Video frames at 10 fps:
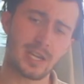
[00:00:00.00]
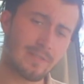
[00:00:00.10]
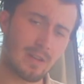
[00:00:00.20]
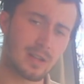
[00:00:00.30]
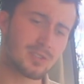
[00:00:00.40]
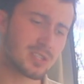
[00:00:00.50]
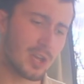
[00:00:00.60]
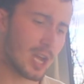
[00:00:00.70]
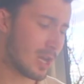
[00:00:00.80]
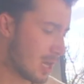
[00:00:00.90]
Give it a little
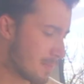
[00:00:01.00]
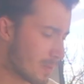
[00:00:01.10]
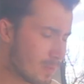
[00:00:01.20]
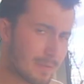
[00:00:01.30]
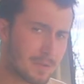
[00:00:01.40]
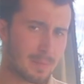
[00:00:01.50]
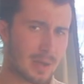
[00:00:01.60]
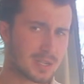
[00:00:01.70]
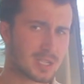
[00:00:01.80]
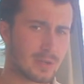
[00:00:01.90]
stir, but roughly
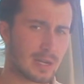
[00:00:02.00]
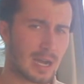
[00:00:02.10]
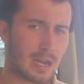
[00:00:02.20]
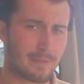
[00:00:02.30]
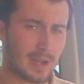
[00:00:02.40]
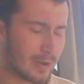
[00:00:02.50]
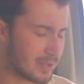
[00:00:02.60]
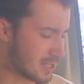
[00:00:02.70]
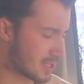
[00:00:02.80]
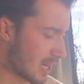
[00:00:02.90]
about 2.5
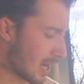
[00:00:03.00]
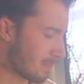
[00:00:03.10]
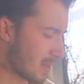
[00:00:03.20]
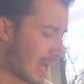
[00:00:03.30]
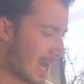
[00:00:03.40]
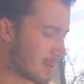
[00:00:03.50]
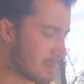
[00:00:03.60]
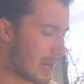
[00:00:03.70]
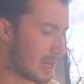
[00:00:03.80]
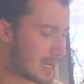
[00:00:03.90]
hours is the happy
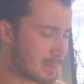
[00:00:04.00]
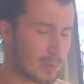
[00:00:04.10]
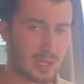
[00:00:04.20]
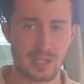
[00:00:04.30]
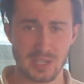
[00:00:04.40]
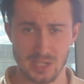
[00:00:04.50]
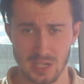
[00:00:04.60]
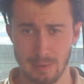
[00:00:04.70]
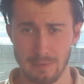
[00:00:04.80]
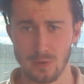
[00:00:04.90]
medium on when this is
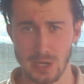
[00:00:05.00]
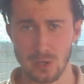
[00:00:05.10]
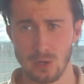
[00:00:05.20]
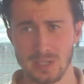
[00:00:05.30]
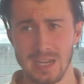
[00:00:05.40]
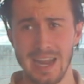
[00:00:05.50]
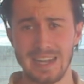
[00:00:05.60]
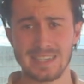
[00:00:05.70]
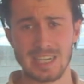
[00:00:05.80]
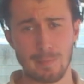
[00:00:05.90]
going to be fully cooked,
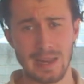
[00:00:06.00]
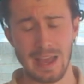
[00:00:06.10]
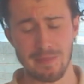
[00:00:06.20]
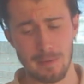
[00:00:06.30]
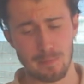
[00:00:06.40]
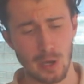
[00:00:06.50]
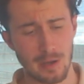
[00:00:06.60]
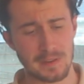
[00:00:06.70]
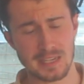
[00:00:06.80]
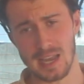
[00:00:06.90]
and it's going to be at that
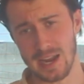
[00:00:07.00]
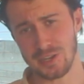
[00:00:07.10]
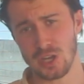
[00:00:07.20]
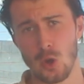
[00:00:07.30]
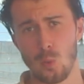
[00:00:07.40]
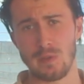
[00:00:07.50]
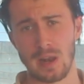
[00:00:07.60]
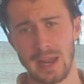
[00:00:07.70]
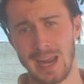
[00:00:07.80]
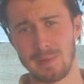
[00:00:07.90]
perfect stage where the
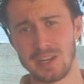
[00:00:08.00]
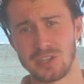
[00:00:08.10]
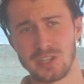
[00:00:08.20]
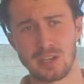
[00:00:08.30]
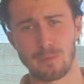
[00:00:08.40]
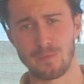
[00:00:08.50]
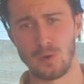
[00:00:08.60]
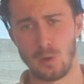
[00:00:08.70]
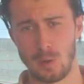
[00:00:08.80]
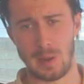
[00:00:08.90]
lamb is just going to
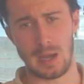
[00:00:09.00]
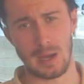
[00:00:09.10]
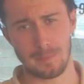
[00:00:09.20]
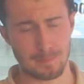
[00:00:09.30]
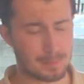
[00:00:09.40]
fall apart.